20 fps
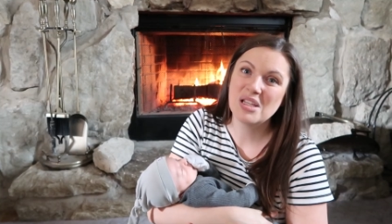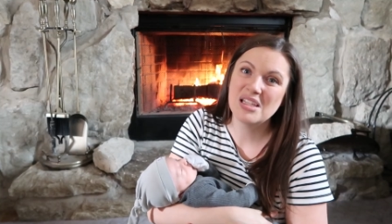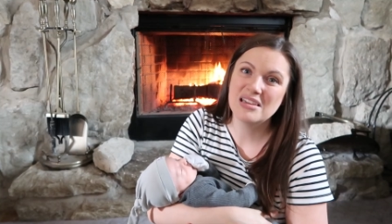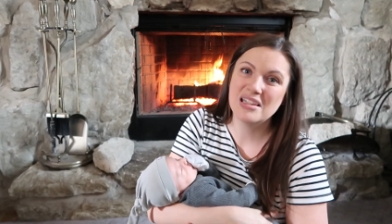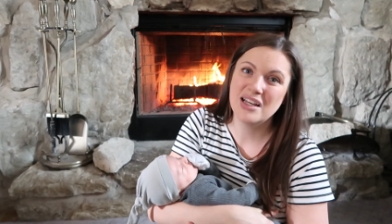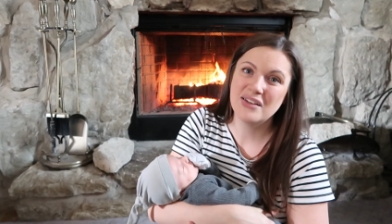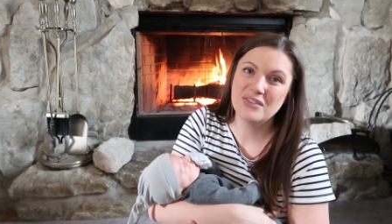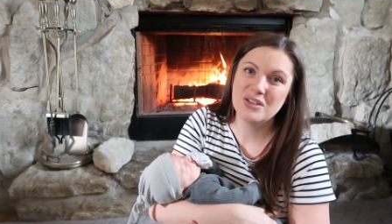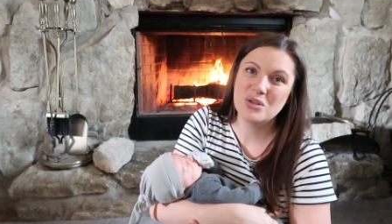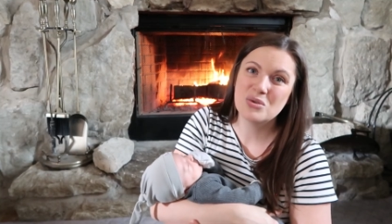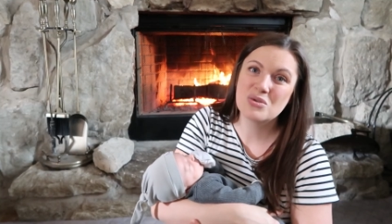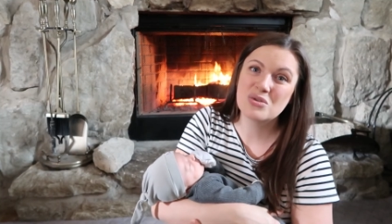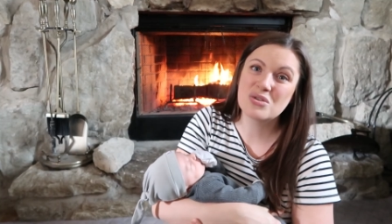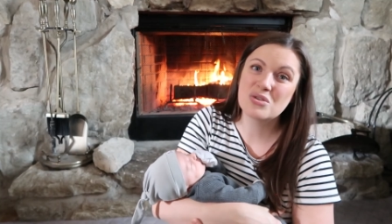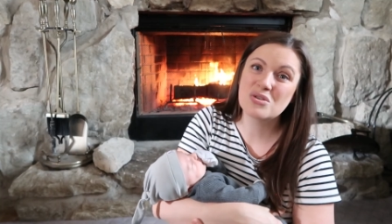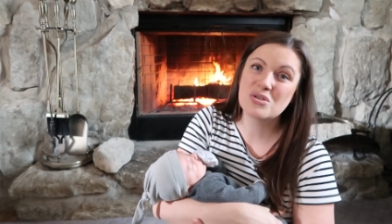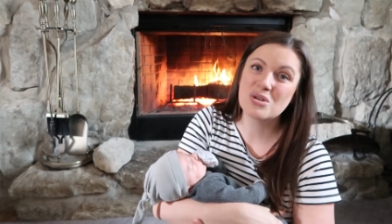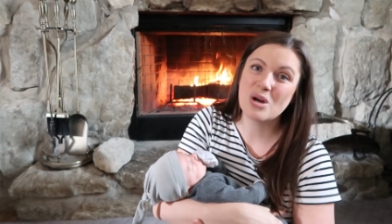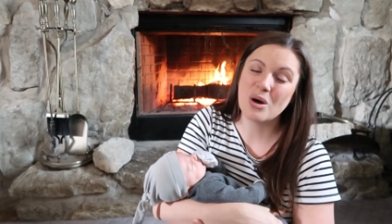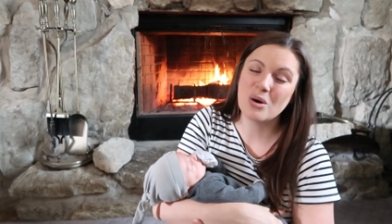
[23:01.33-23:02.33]
we love you
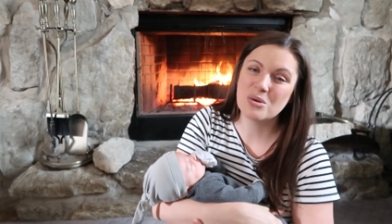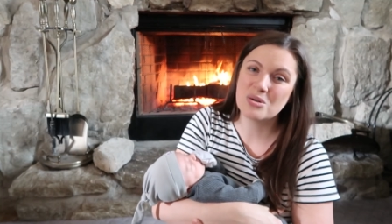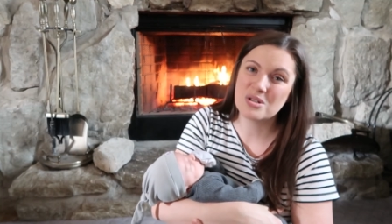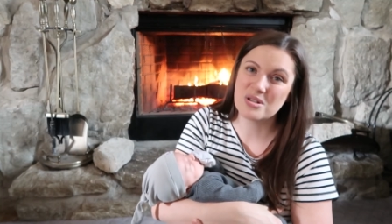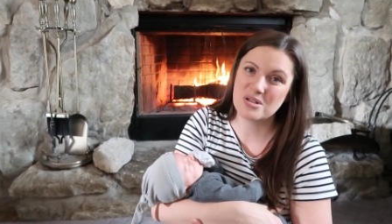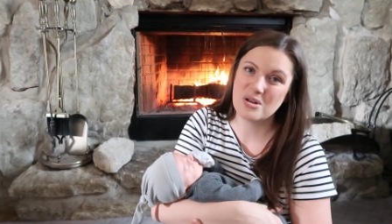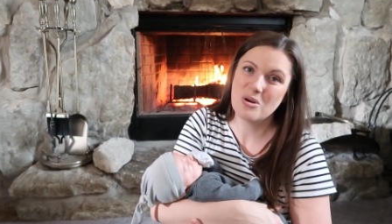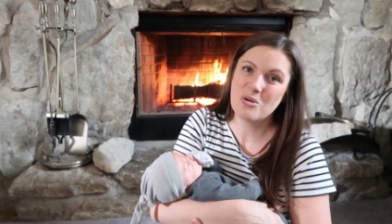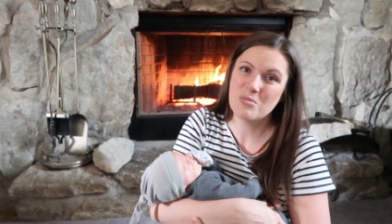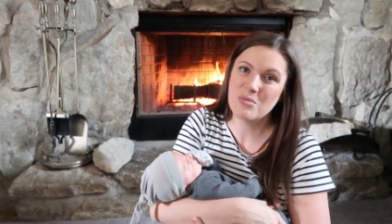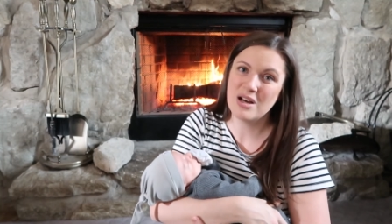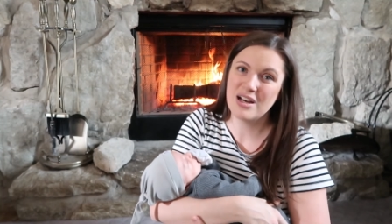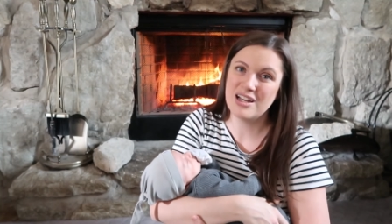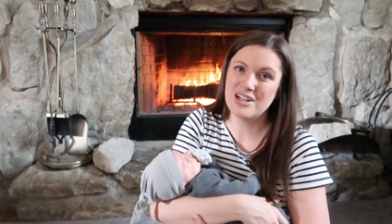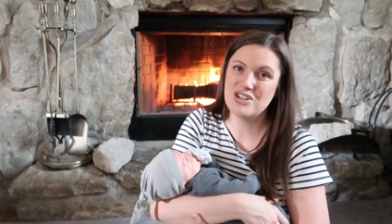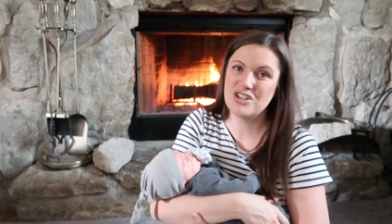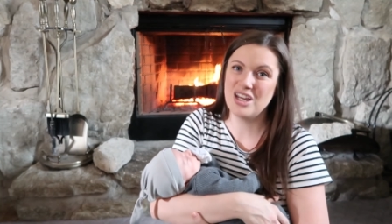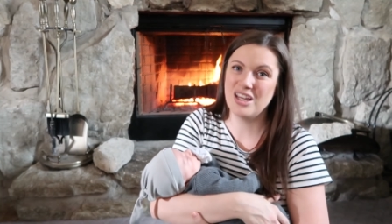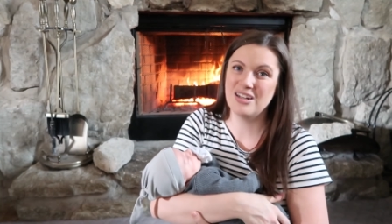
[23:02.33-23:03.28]
so, so much.